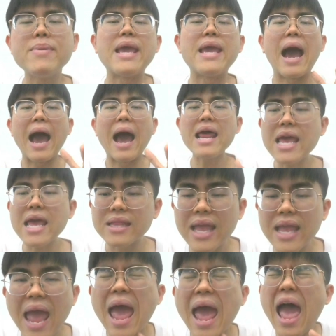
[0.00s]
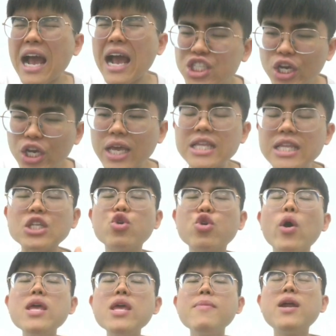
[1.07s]
behind it? Actually, the
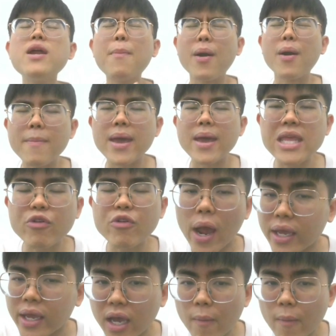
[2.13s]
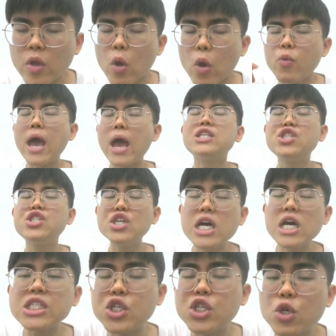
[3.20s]
20 meters per minute right here, we are
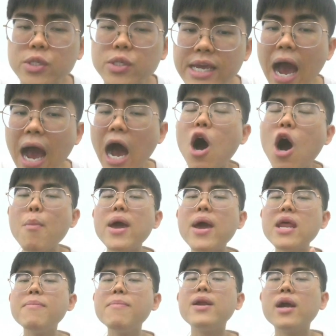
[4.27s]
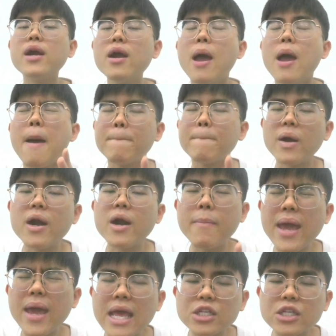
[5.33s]
just using how many meters per
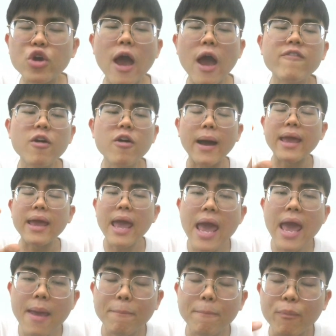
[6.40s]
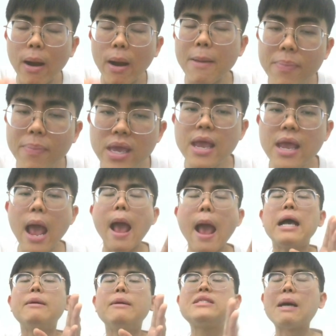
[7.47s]
minute traveled by B,
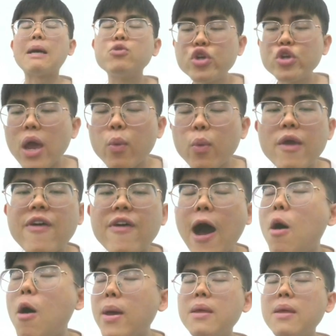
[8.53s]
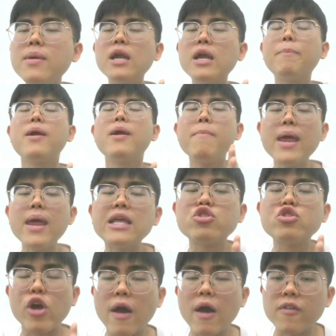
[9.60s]
subtract with how many meters per minute
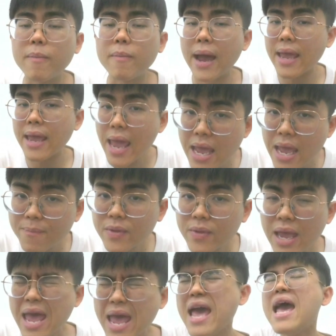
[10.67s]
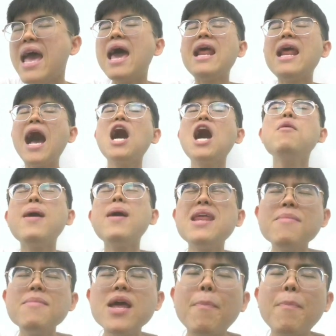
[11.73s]
traveled by A. And how
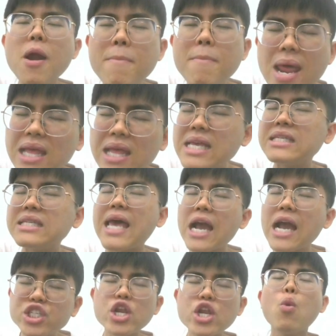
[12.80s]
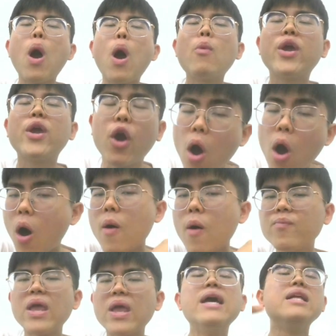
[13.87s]
many meters per minute is actually what we
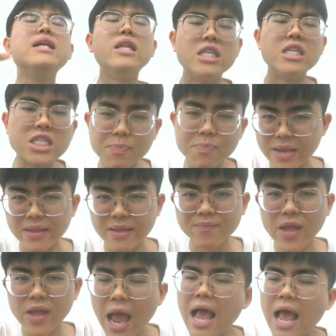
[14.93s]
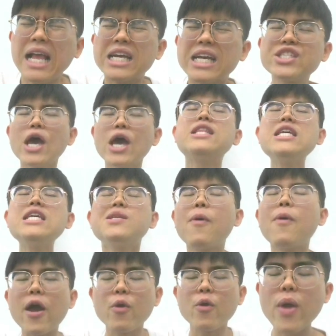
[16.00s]
call the speed. So at this
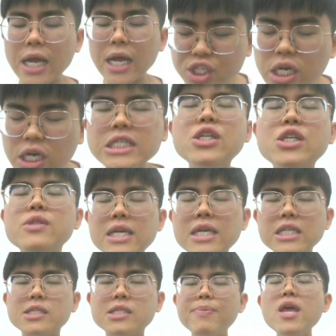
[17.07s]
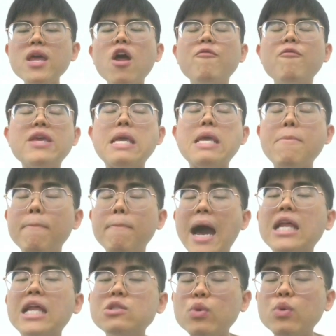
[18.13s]
point, we are just using the speed of B
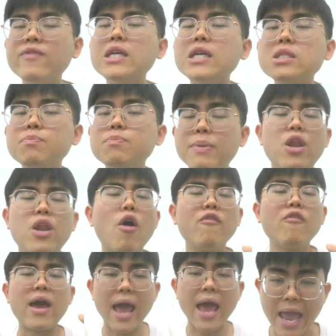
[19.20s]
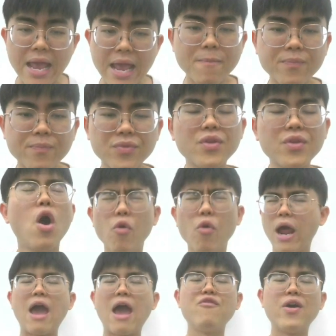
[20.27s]
minus with the speed of A.
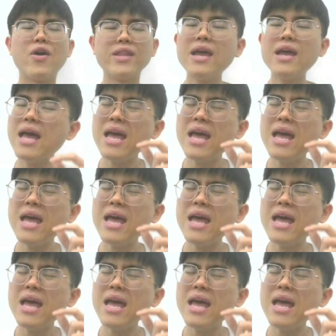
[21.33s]
Alright everyone.